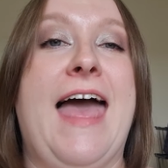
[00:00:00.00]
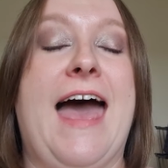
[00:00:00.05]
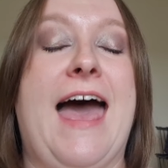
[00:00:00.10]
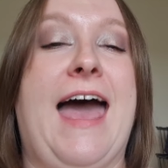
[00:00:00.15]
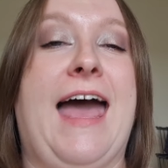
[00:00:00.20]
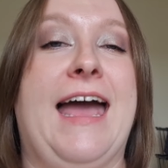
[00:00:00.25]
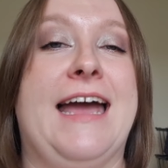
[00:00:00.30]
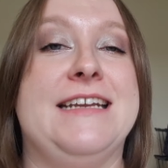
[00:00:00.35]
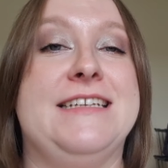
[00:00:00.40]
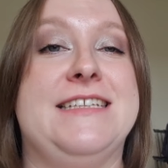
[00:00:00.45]

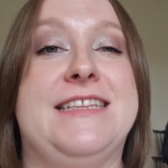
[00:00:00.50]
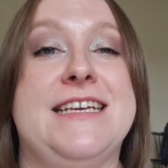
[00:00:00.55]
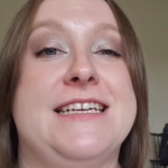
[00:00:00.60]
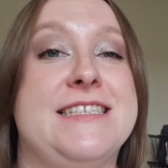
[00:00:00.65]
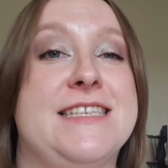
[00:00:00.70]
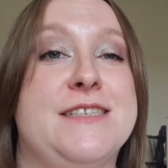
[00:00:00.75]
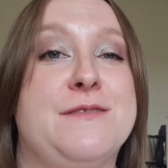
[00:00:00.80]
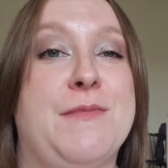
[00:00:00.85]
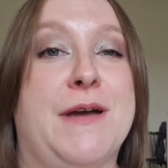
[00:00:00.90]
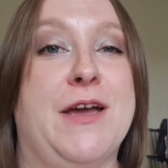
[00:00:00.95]
and
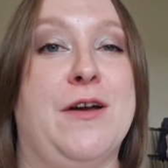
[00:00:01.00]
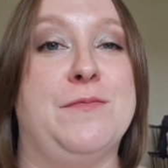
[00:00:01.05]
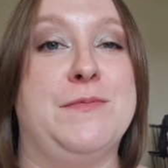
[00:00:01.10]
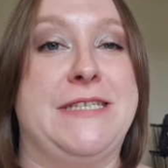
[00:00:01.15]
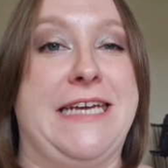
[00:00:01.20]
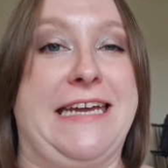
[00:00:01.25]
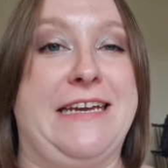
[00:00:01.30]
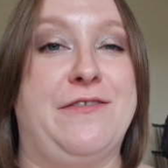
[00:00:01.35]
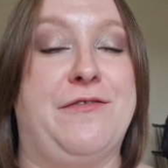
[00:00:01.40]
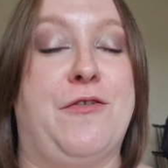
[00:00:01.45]
this is my
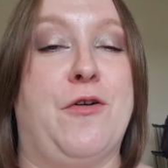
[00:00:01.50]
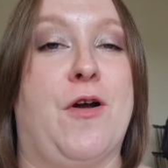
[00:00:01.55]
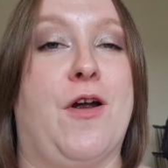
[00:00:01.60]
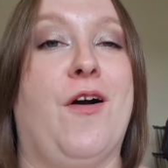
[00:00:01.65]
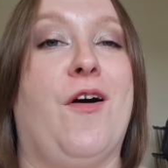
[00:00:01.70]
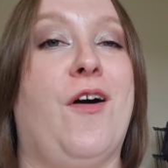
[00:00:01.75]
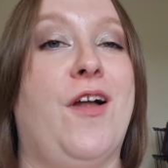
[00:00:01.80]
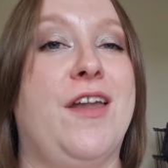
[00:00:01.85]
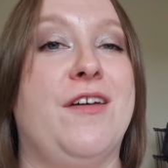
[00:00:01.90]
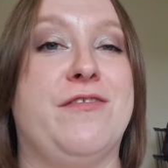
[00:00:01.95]
update for
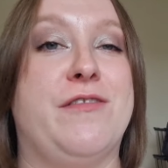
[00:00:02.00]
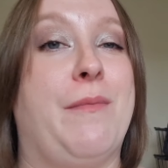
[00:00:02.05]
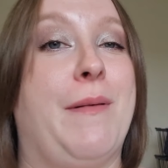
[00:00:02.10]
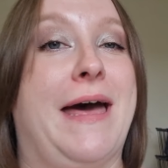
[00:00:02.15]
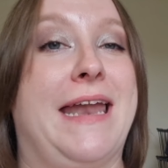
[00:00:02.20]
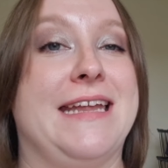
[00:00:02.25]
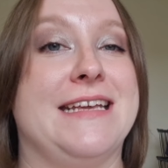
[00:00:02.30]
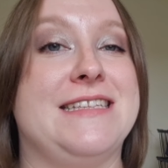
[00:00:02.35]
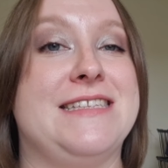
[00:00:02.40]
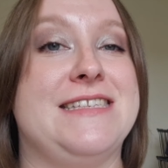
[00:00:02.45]
all of the
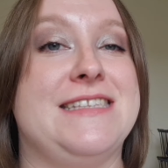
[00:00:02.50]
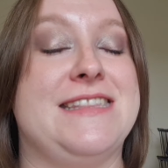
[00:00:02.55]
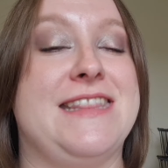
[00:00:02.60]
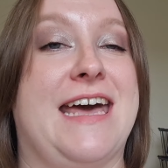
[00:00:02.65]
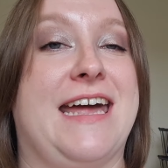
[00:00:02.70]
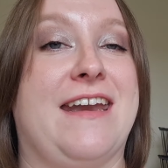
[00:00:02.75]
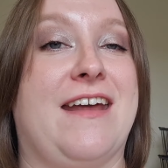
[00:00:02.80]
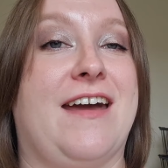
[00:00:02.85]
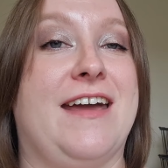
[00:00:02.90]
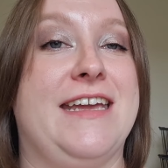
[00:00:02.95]
palettes
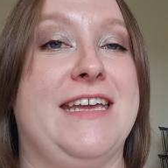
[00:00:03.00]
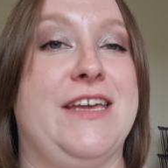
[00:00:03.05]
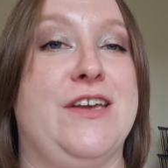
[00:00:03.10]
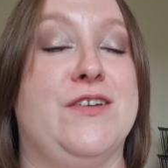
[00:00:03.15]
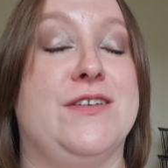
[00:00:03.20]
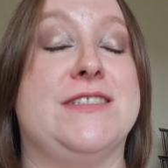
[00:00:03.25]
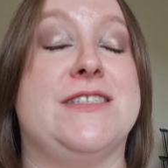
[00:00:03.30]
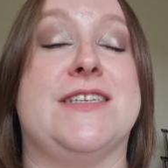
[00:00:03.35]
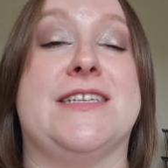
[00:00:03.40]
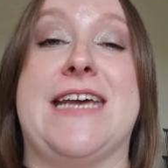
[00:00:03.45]
that I
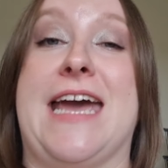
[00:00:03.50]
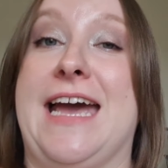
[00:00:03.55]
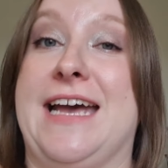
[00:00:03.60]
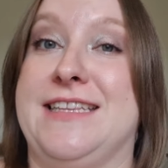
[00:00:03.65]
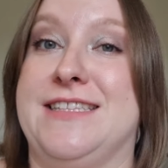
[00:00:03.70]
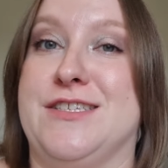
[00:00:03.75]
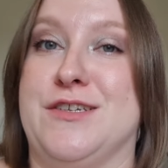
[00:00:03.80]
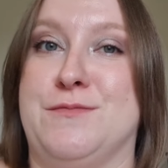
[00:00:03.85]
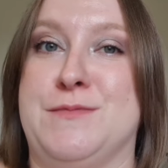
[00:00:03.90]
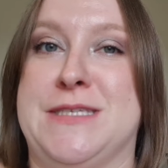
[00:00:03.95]
used
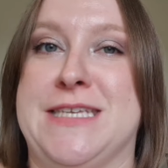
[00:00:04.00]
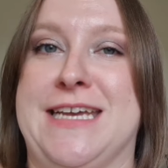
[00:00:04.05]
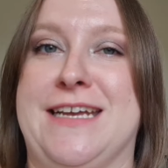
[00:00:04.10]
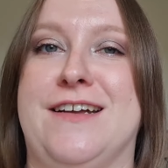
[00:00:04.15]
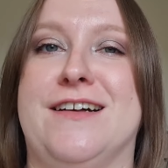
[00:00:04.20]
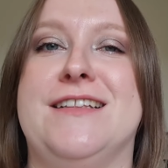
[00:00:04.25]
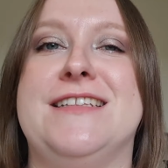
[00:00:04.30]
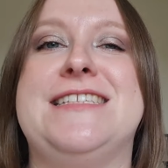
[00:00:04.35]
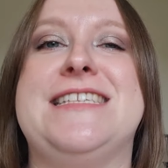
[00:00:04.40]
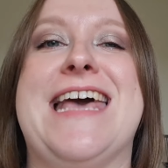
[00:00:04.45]
and some
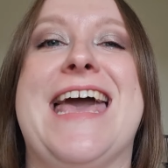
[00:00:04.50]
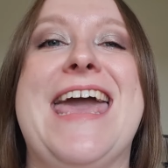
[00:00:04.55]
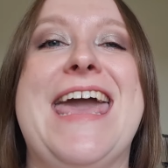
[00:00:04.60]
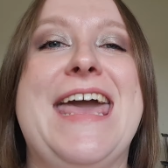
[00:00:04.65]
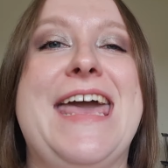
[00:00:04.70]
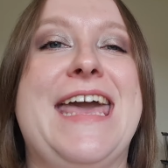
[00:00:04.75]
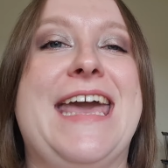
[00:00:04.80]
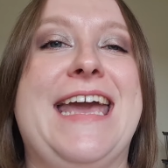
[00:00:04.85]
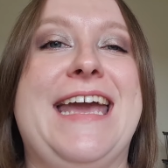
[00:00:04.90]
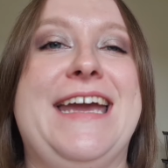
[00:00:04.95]
singles
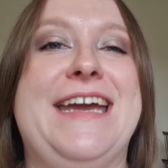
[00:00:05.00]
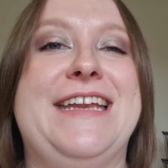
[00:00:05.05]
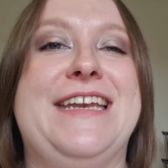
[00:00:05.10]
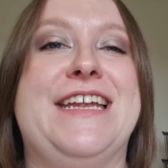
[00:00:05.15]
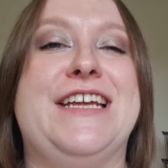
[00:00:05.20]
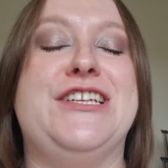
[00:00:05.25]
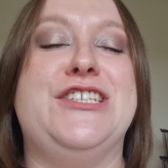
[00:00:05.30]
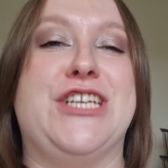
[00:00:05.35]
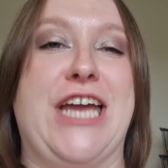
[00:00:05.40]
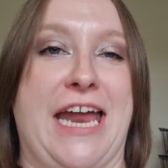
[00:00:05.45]

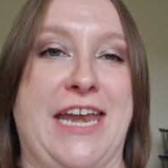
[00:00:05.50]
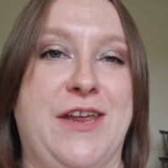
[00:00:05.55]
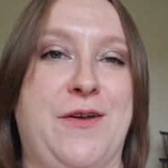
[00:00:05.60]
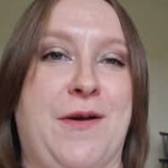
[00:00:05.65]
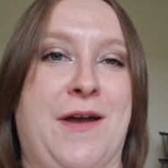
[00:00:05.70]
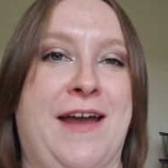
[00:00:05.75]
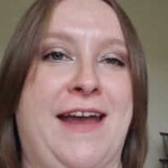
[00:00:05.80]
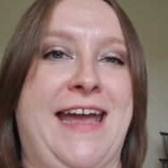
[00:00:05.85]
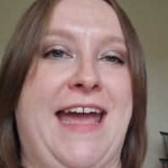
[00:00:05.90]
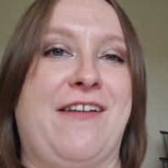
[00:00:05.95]
in
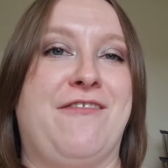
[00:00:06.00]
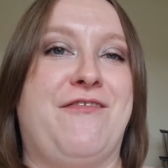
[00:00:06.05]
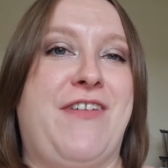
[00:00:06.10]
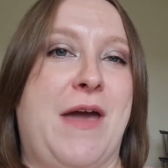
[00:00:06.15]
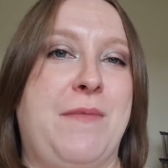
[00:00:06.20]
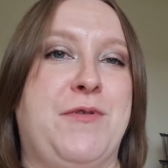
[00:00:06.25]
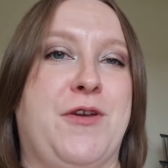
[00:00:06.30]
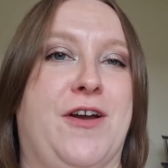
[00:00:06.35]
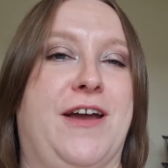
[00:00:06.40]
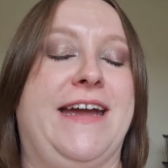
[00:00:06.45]
January and
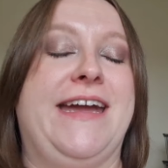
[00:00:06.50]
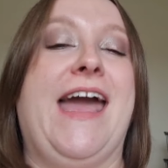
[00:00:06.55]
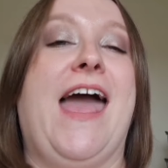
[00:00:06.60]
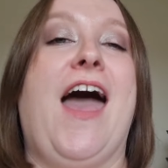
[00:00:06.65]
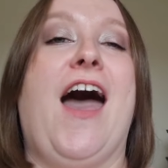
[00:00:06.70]
February.